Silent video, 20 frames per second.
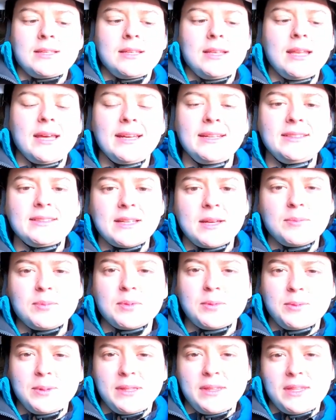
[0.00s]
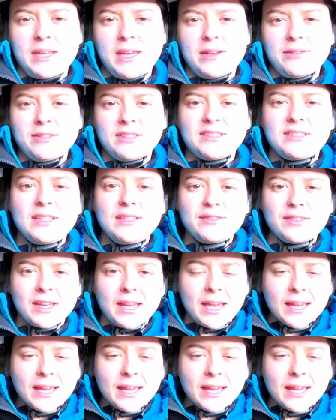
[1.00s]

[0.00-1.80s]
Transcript: lined up with the receiving